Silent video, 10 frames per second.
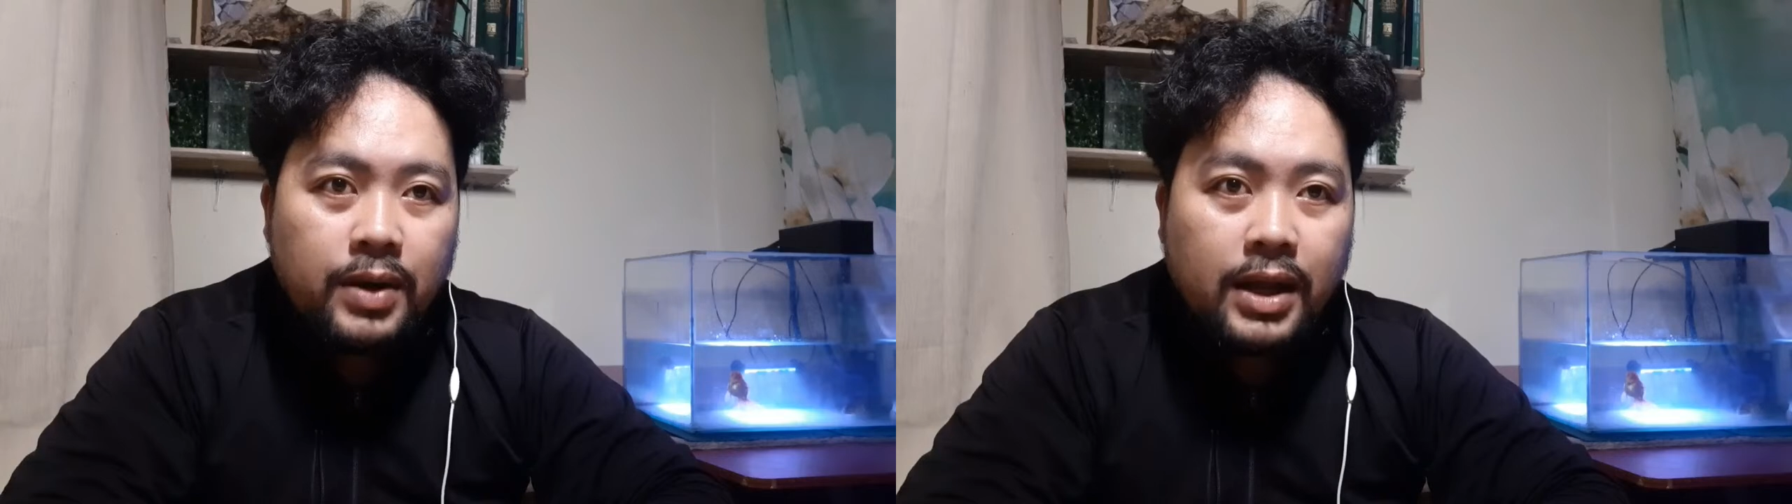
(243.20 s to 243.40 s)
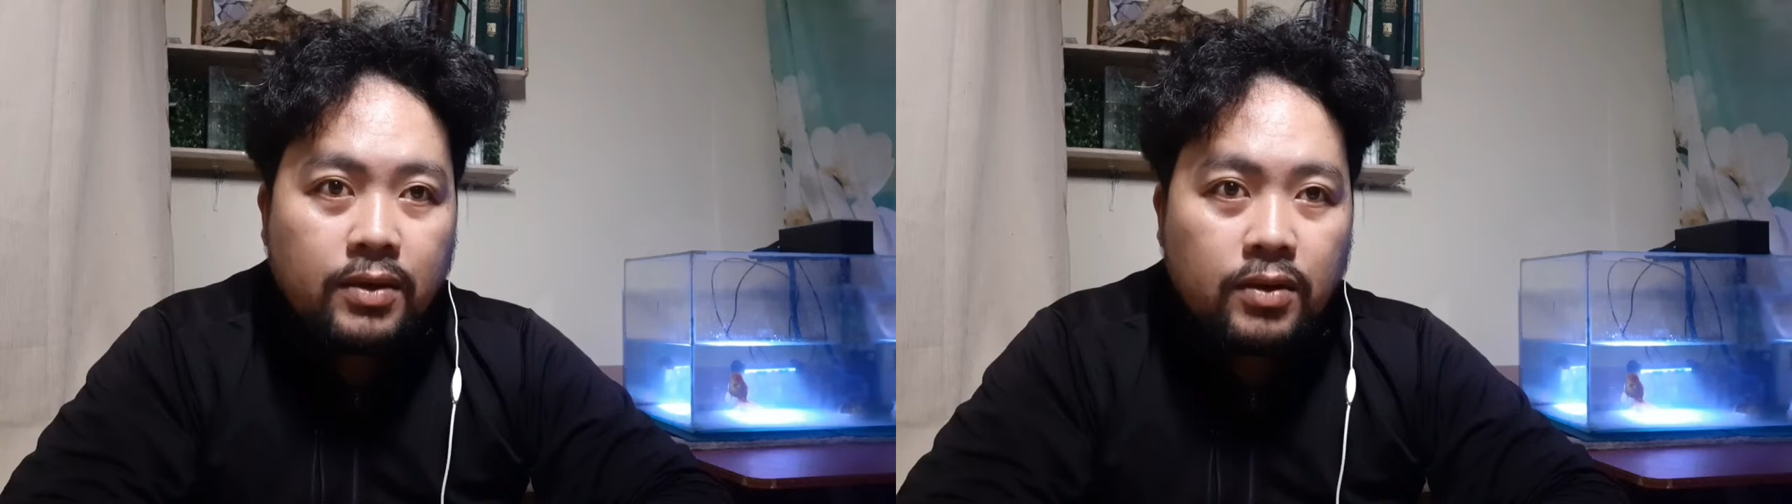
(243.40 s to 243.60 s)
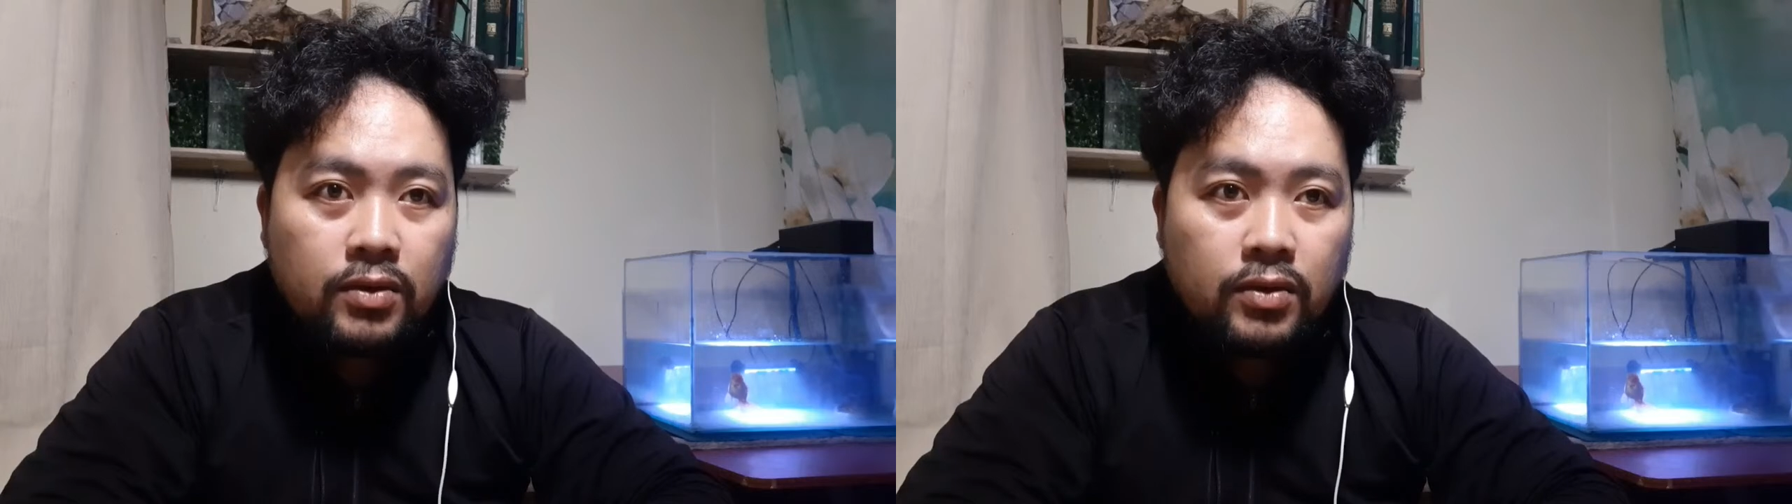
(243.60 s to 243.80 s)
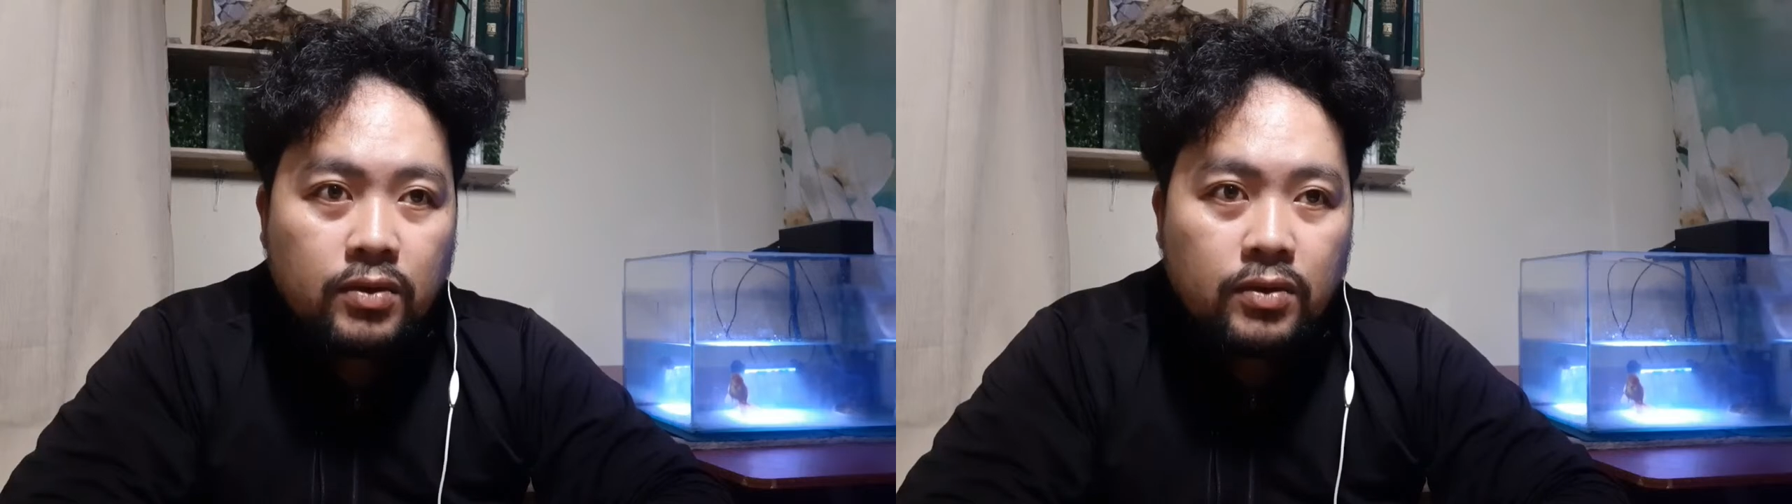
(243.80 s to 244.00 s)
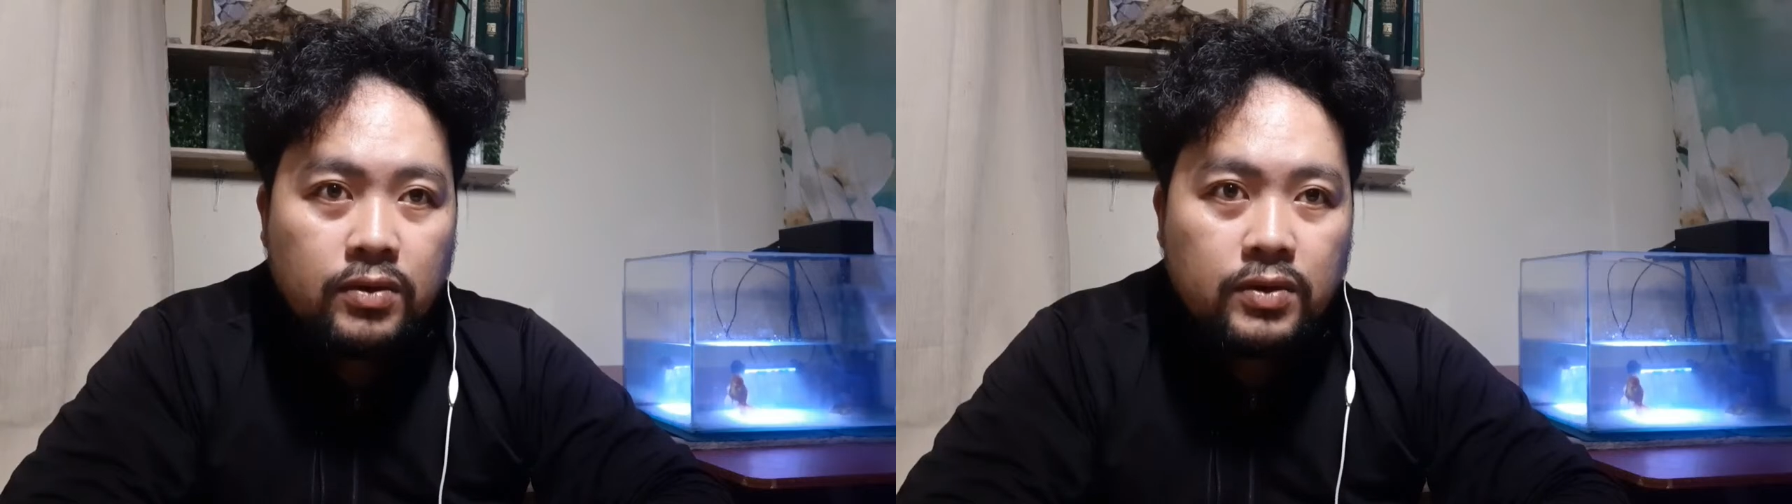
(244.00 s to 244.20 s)
prior
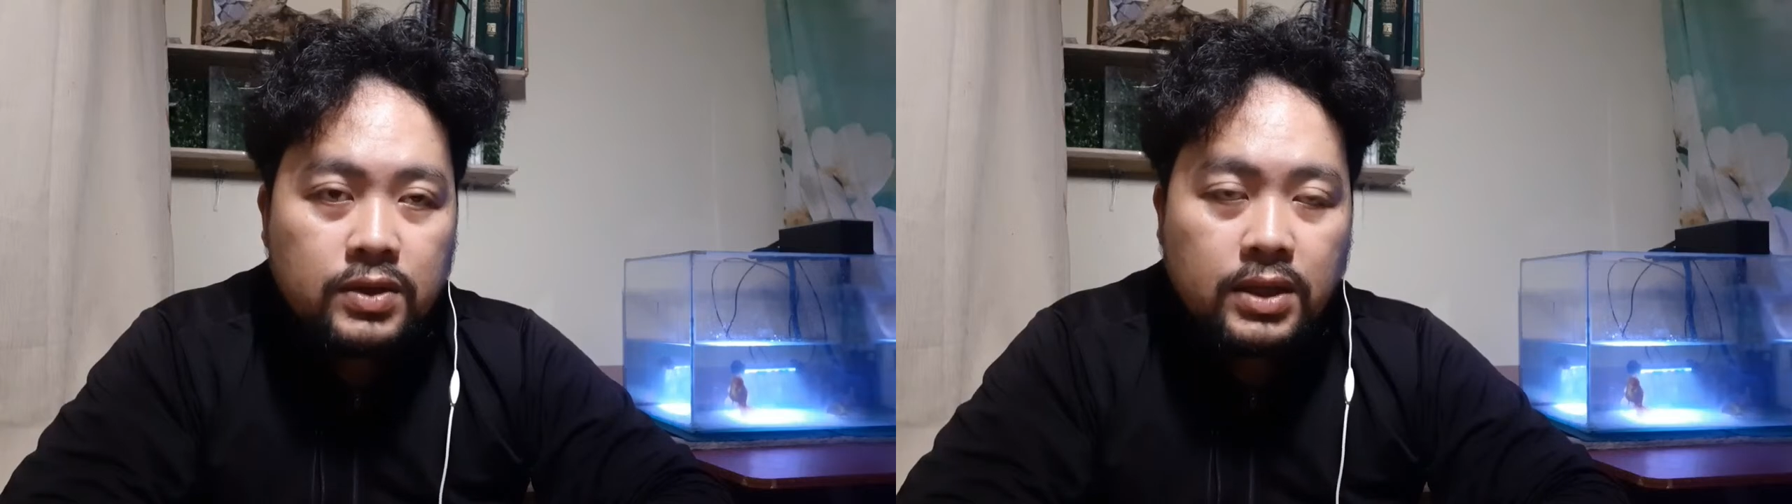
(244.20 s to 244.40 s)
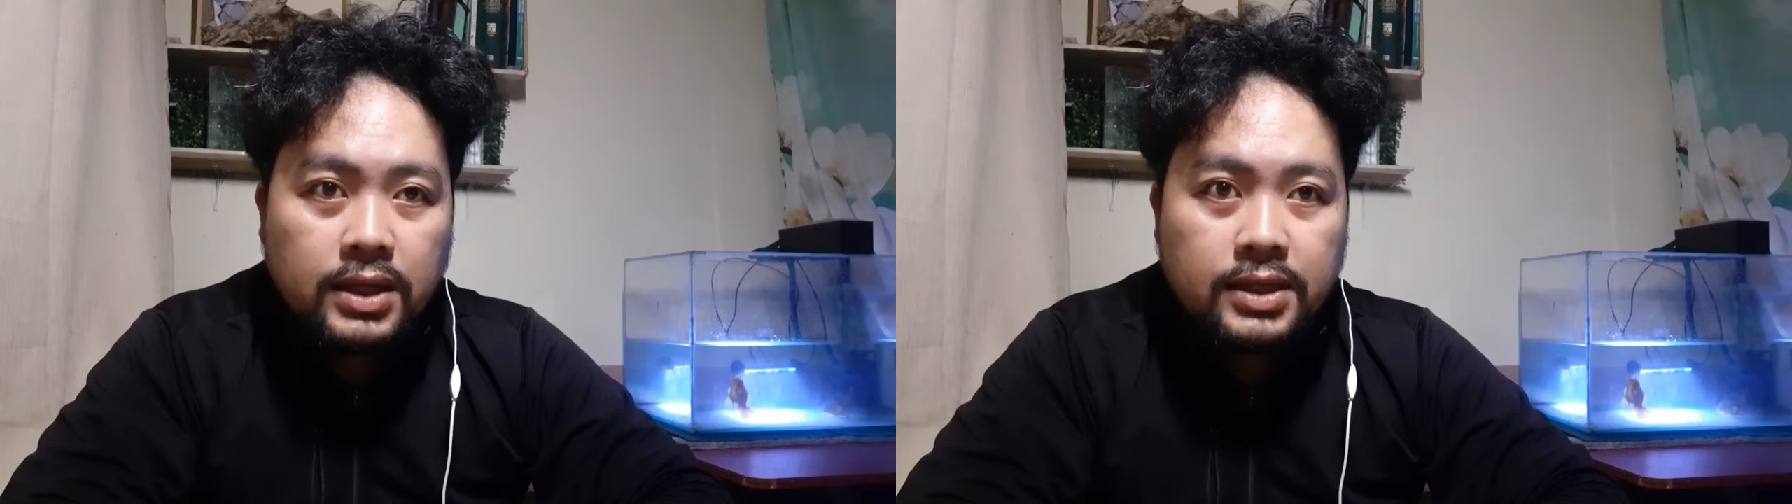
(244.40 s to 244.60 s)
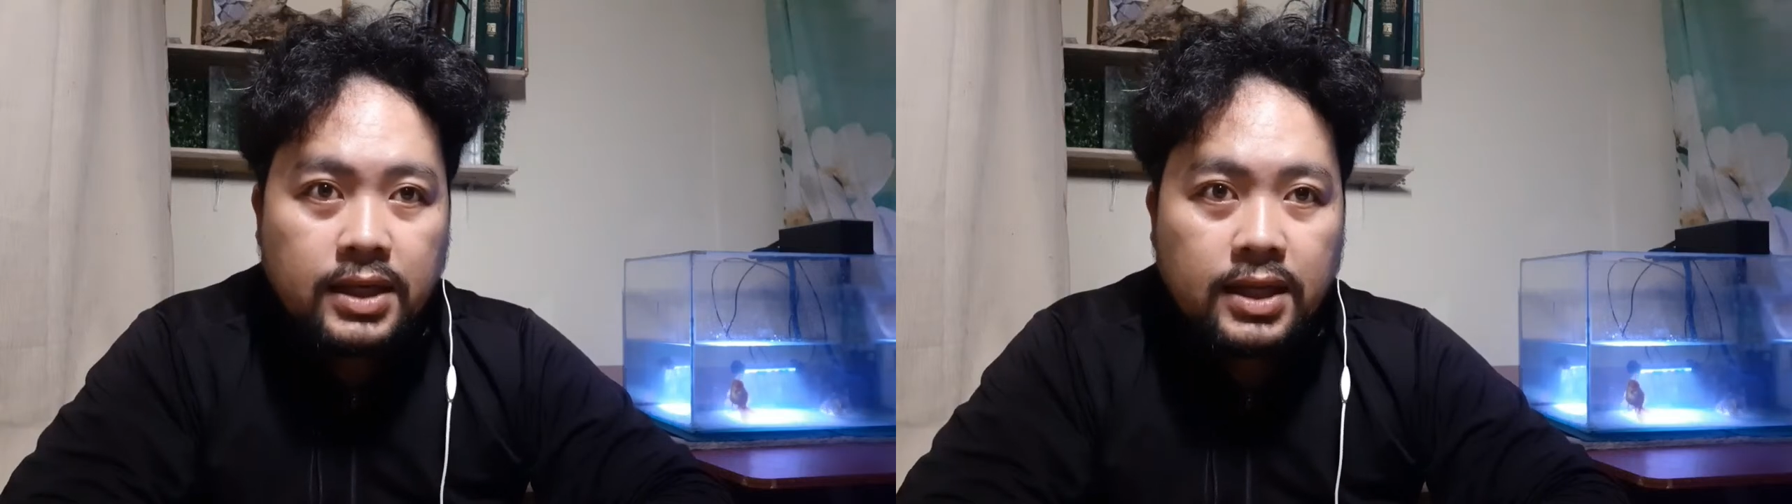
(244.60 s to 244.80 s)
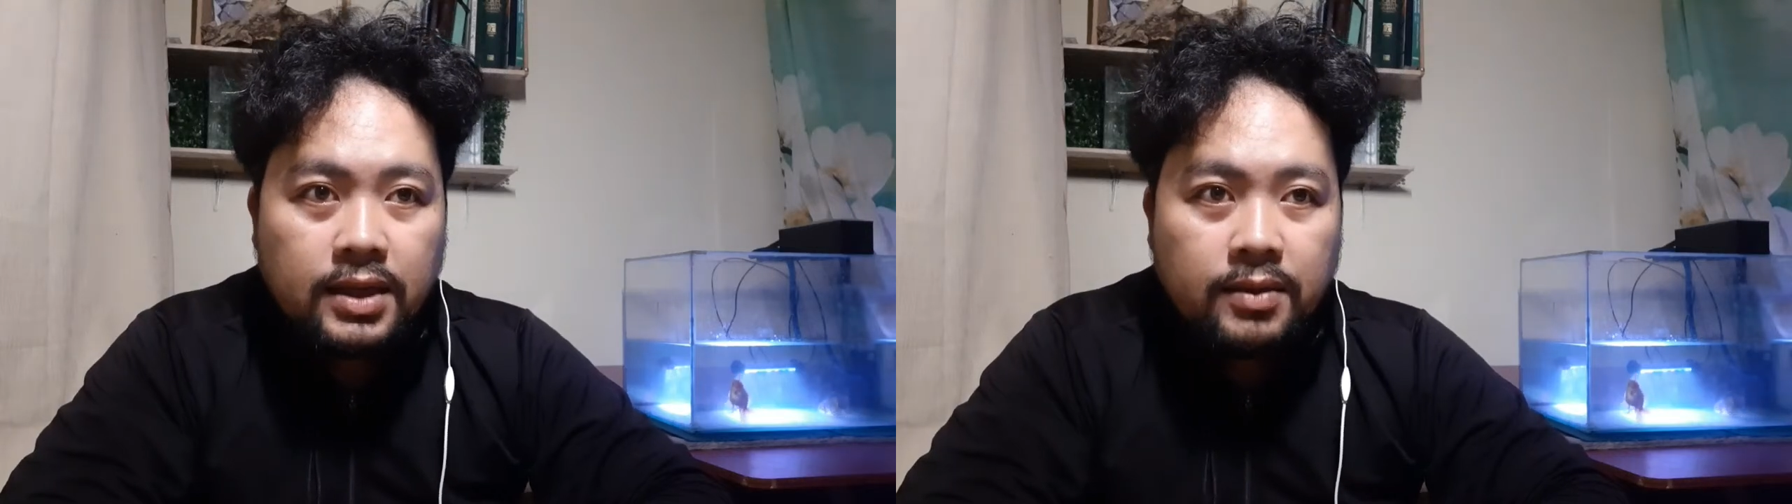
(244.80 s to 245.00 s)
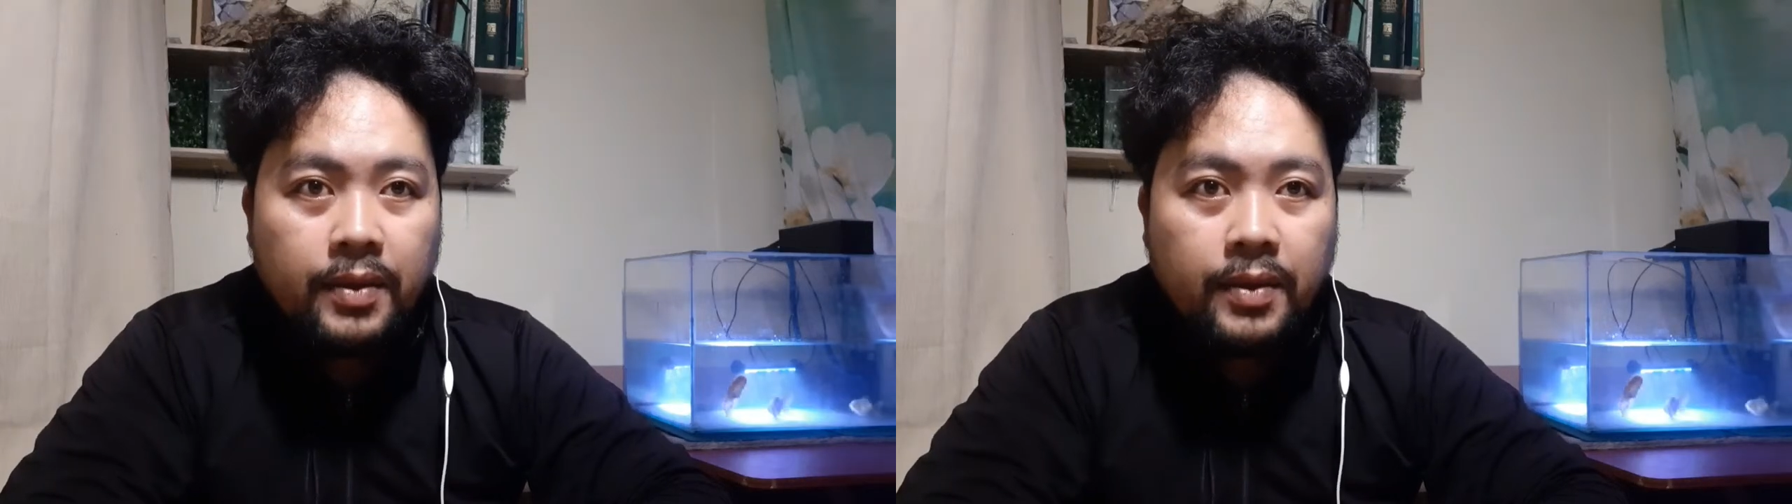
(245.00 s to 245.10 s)
to surgery